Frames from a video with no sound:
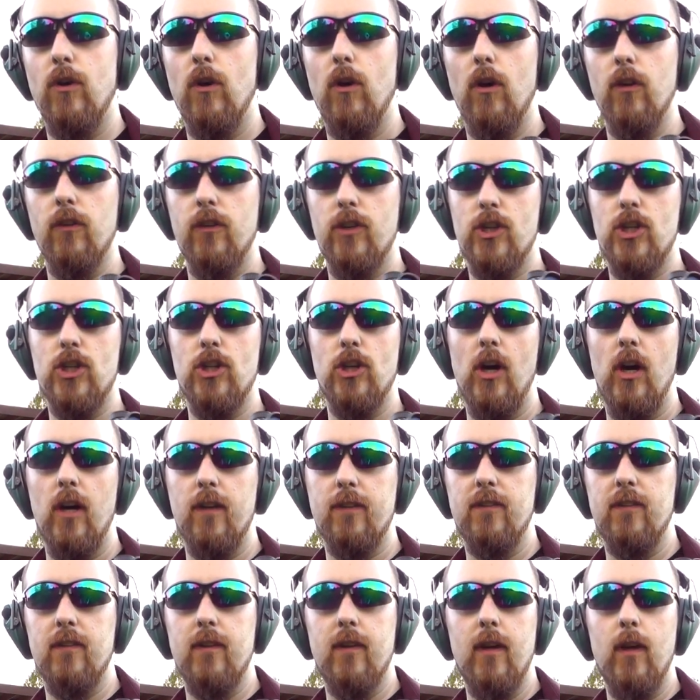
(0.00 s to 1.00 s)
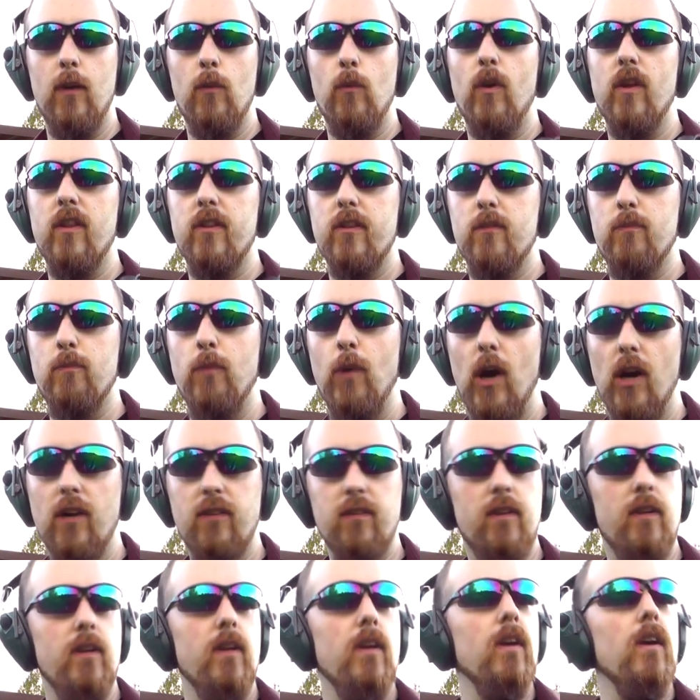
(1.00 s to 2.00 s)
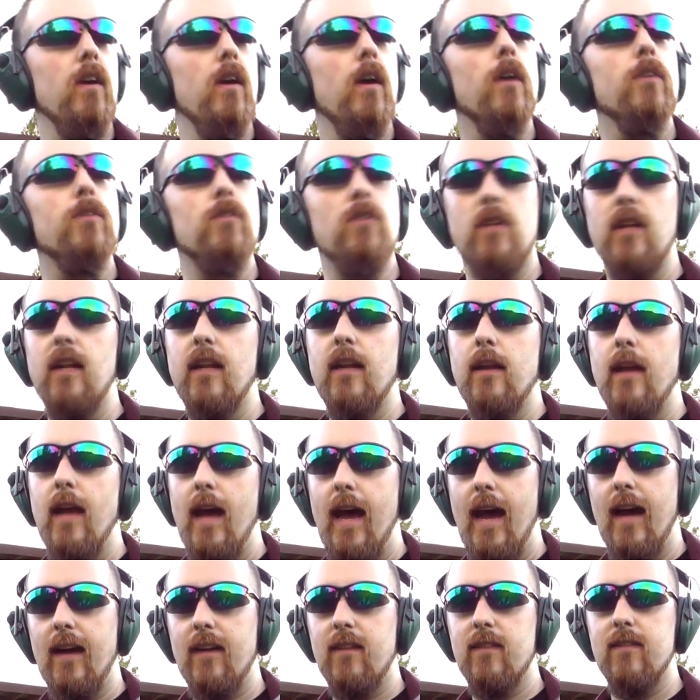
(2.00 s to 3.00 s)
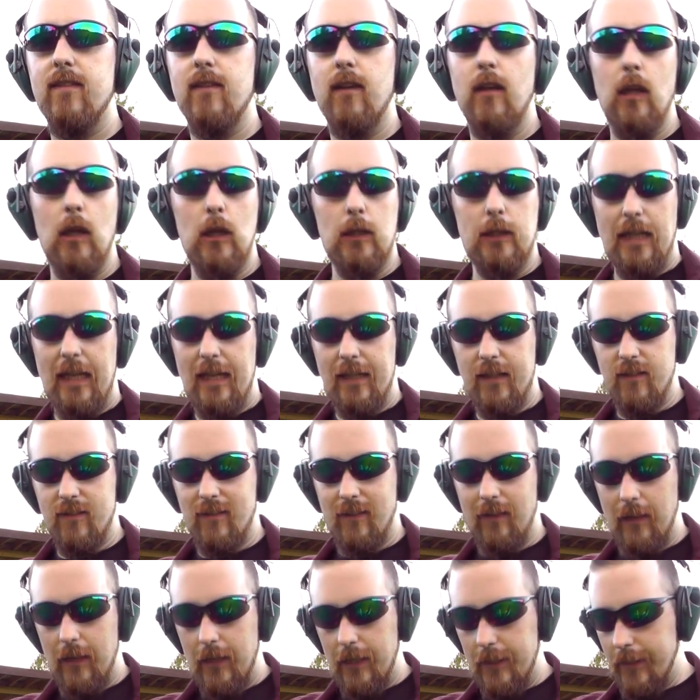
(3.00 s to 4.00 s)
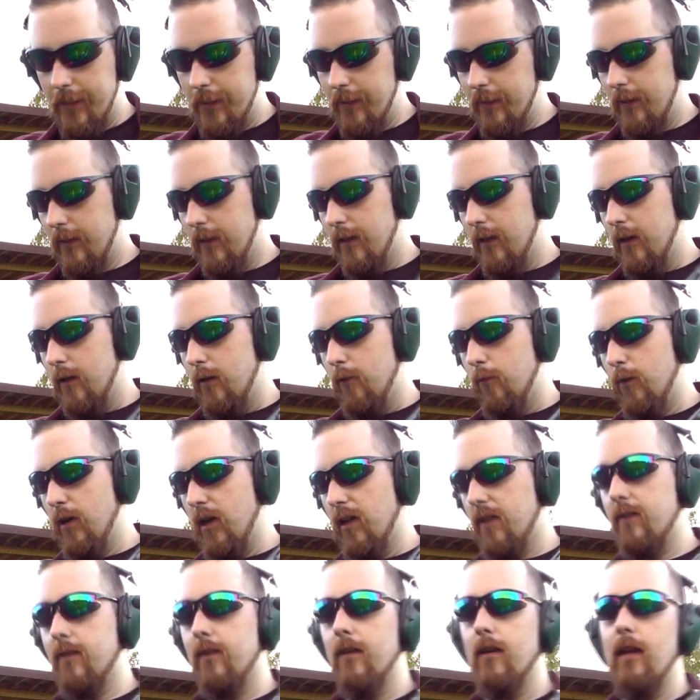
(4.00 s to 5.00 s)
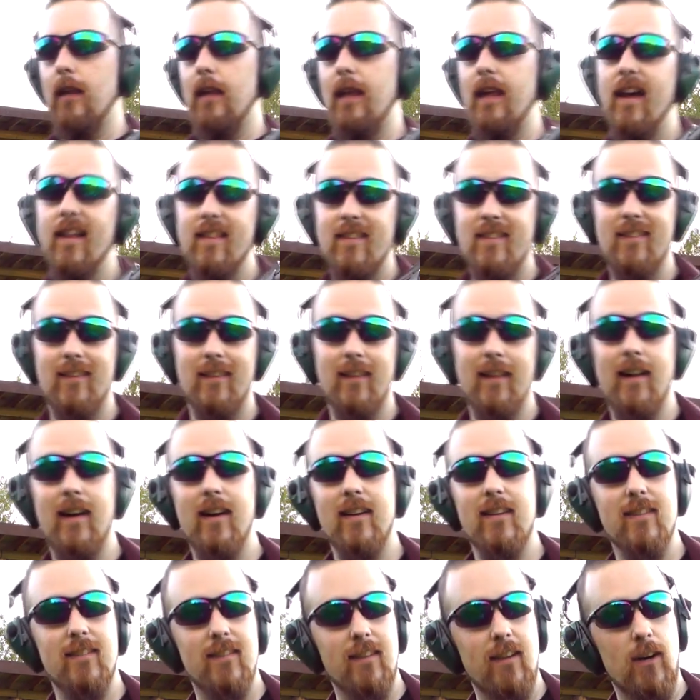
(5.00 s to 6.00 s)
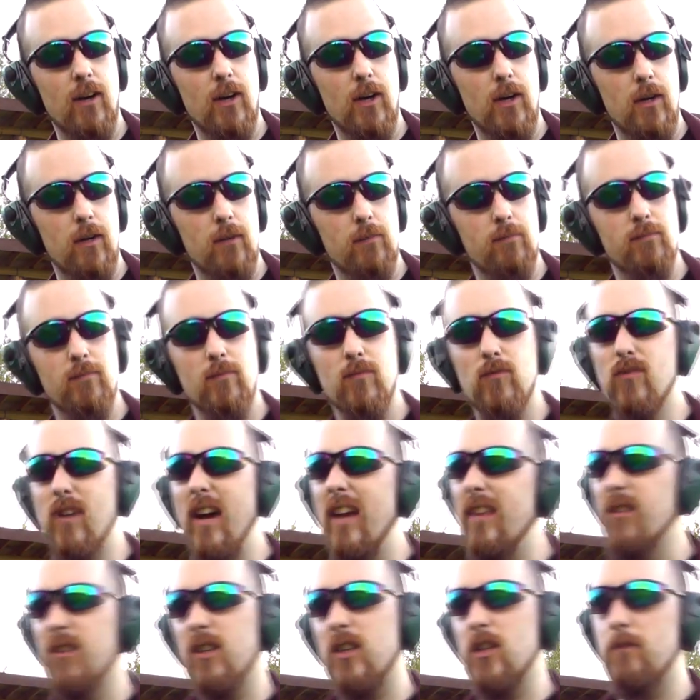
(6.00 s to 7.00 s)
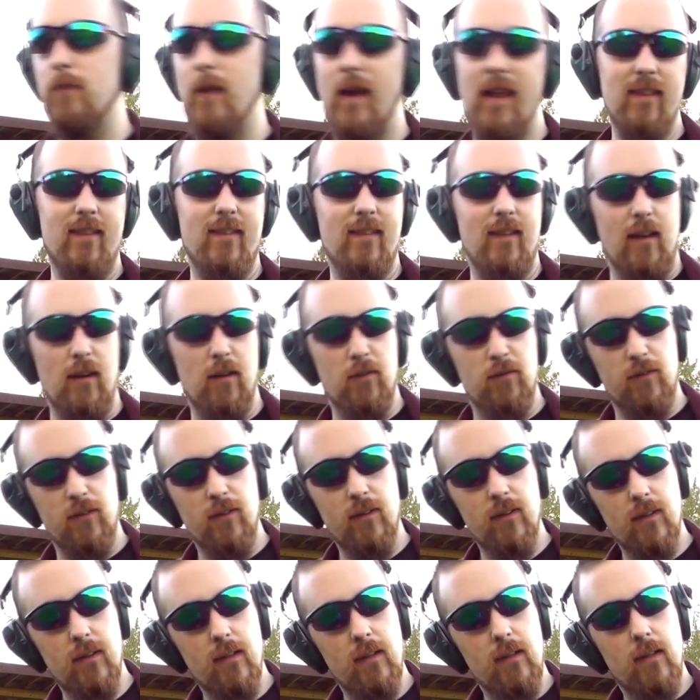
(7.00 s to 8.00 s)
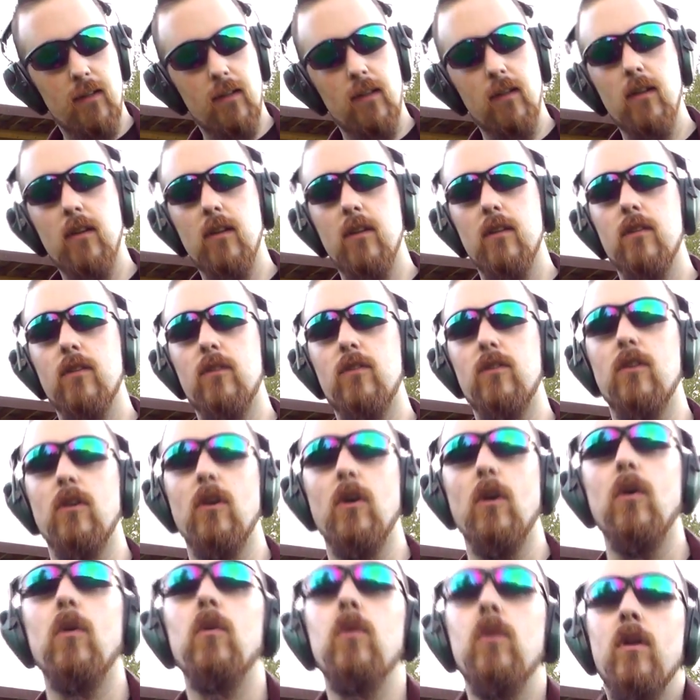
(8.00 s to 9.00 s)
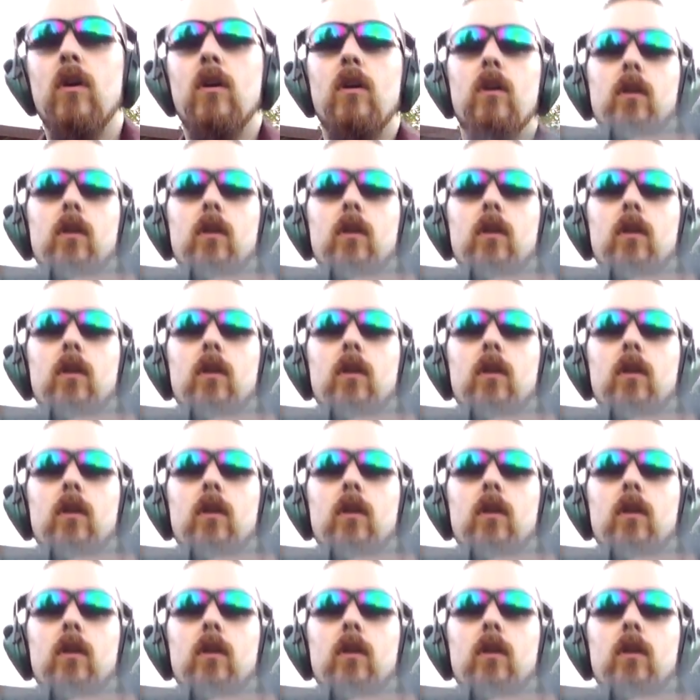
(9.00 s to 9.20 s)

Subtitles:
all the shot in one spot so that it acts a lot like a slug. But lead slugs are rather expensive, so